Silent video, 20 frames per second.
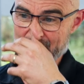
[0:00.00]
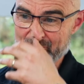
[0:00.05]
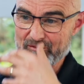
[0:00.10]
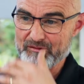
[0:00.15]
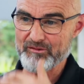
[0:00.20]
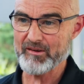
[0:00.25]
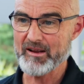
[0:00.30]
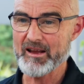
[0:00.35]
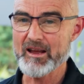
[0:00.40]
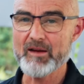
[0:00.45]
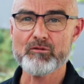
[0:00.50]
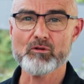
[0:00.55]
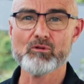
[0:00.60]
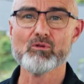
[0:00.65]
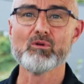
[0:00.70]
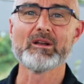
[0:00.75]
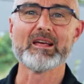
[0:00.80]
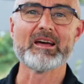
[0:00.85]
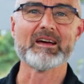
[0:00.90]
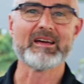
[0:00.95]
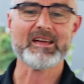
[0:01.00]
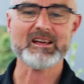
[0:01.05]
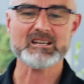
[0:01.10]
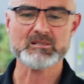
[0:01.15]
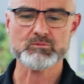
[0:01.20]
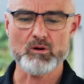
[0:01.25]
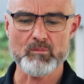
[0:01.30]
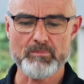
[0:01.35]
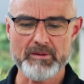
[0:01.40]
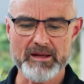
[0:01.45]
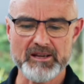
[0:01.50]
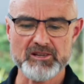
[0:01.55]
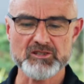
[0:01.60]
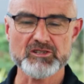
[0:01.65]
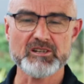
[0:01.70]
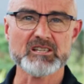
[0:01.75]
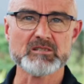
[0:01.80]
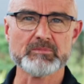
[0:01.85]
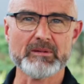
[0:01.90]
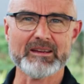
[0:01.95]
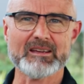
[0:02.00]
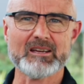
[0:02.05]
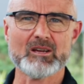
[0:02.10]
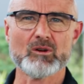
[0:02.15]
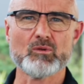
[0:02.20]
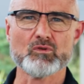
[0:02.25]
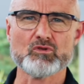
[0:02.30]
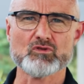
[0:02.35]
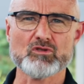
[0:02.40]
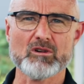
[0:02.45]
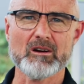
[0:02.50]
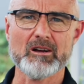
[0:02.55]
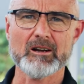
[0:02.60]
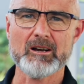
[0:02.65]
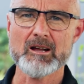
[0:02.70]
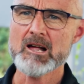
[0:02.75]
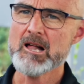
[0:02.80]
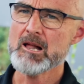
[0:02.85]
at Flair for all our export packaging, it's been kiln dried.